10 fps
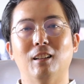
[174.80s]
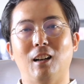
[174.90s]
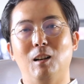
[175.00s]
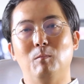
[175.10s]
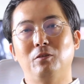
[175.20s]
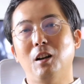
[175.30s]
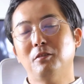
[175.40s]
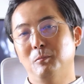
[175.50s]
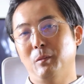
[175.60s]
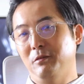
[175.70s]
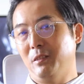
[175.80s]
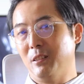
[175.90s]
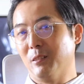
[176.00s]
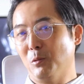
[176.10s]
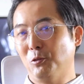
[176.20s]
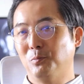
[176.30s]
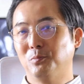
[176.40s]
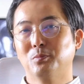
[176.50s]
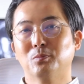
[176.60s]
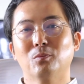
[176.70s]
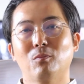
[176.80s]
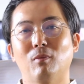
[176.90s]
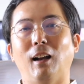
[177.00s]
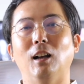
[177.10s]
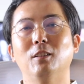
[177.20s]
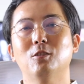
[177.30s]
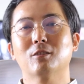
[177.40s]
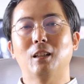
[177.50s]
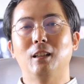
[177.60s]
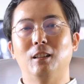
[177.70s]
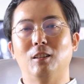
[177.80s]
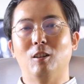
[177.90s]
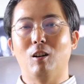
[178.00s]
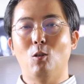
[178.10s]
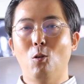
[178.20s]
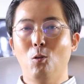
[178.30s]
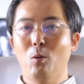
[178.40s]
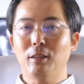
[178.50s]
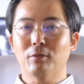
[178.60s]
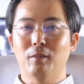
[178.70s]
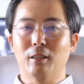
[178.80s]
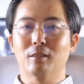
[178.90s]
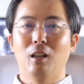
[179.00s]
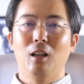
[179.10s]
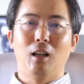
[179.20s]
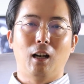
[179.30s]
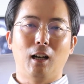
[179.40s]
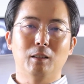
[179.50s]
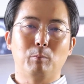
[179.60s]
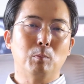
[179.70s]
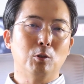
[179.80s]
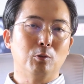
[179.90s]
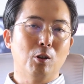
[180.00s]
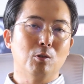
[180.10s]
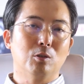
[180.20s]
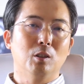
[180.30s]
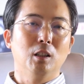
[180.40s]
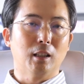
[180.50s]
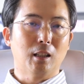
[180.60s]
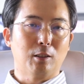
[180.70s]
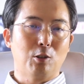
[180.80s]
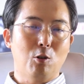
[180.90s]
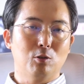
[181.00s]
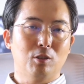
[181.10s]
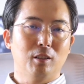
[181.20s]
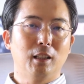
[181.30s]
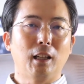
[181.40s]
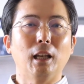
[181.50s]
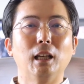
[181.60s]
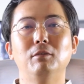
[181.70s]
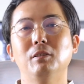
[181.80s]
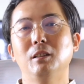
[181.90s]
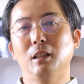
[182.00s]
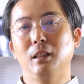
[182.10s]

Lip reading: that I'm far from invincible. I understand that there are always things other people know that I don't, even